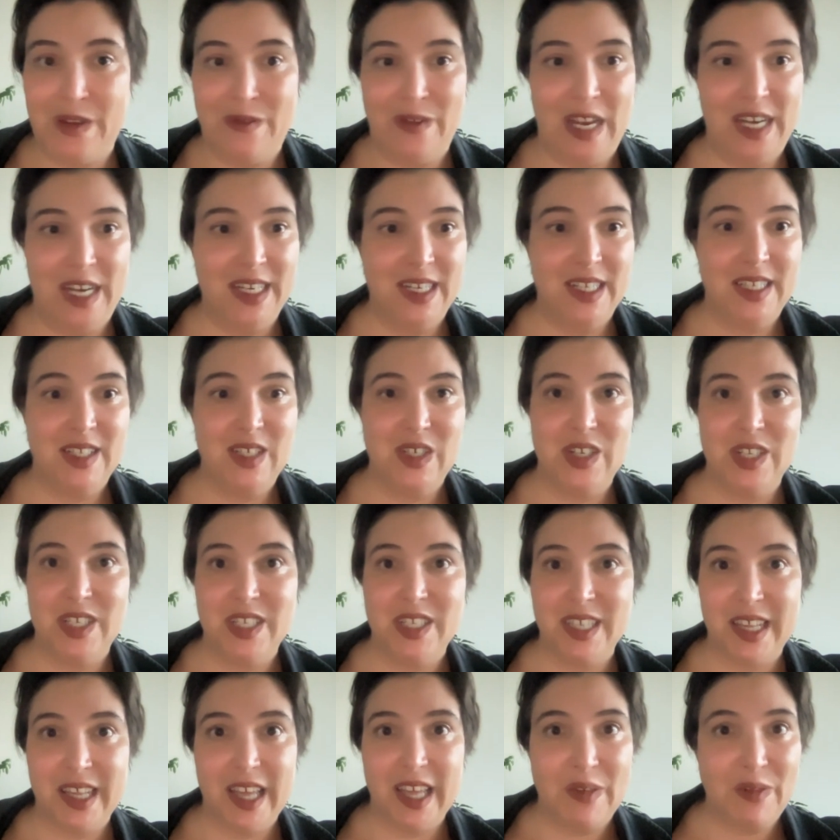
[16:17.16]
understood
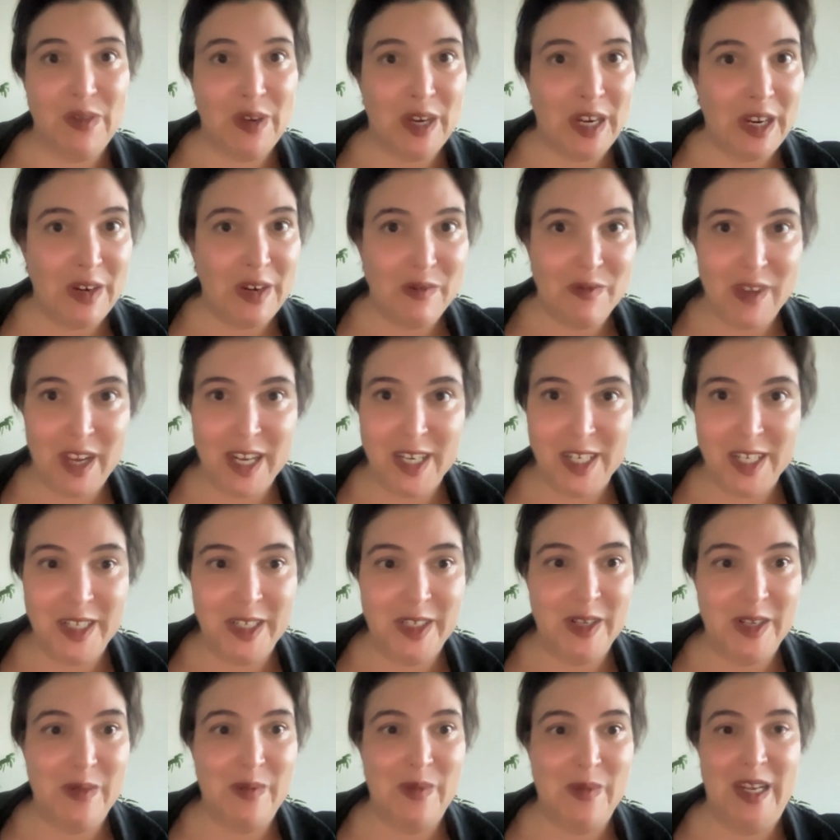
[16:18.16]
South African
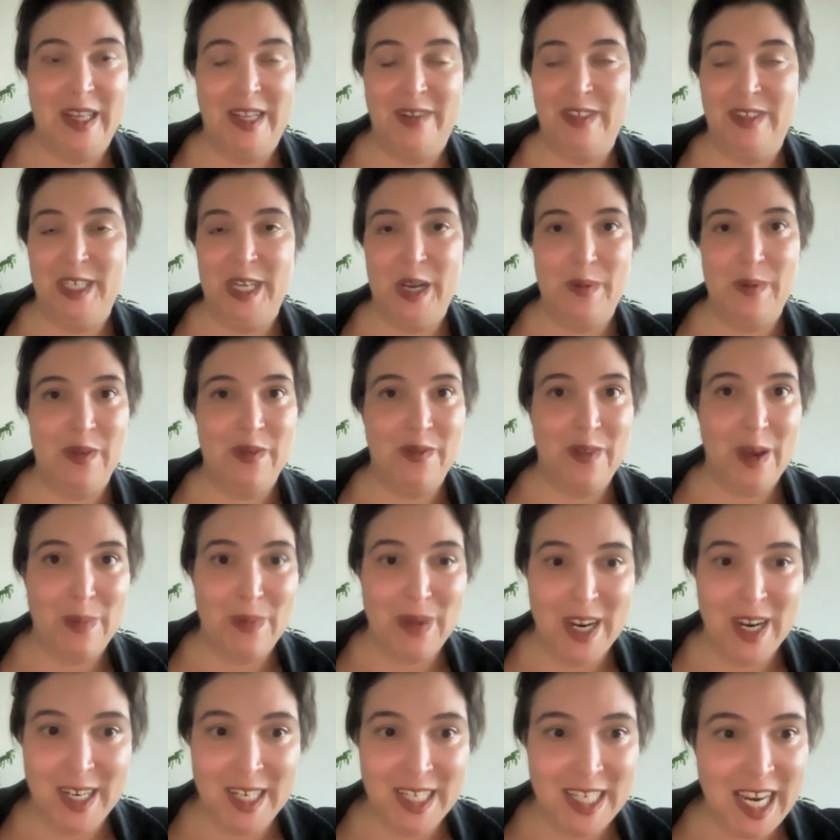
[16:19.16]
fascism in the shape of
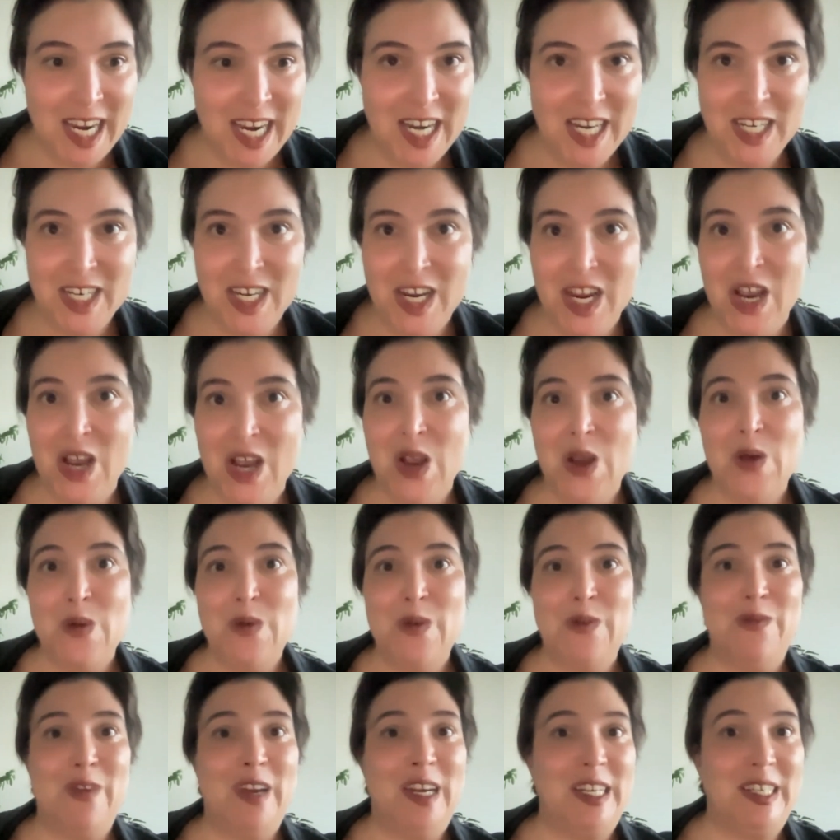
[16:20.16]
apartheid.
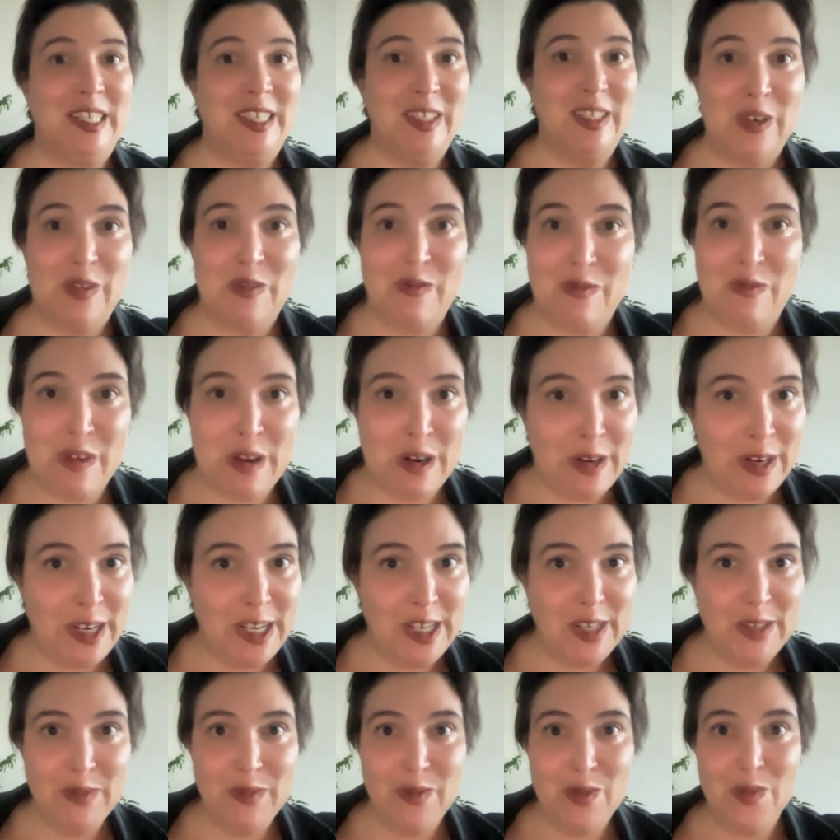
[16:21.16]
We've understood
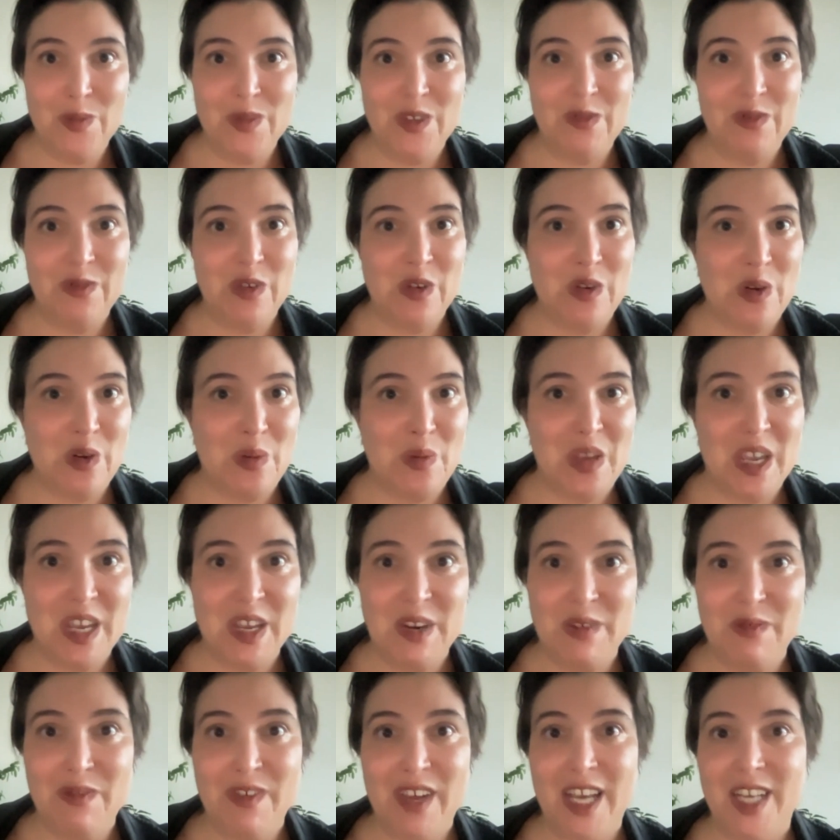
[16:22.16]
various forms of
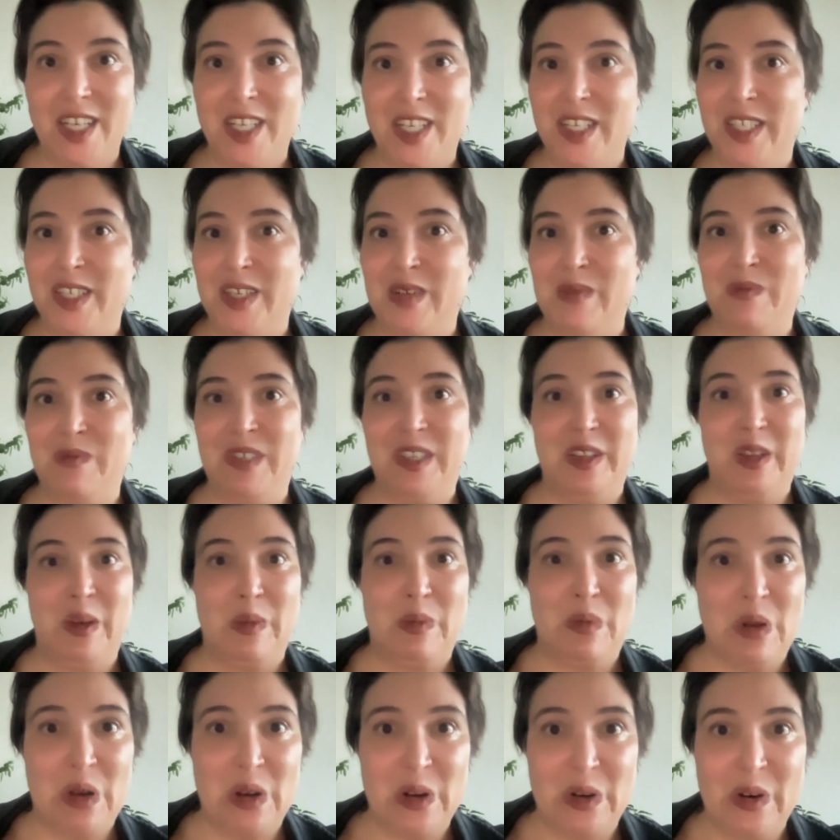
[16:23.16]
European fascisms in the
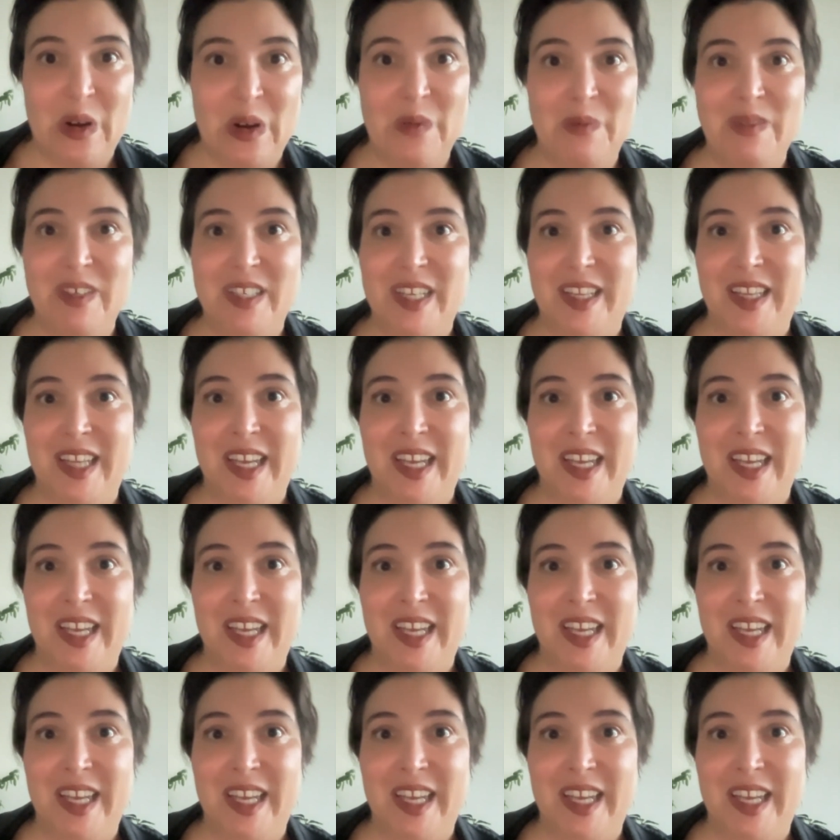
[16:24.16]
pogroms and the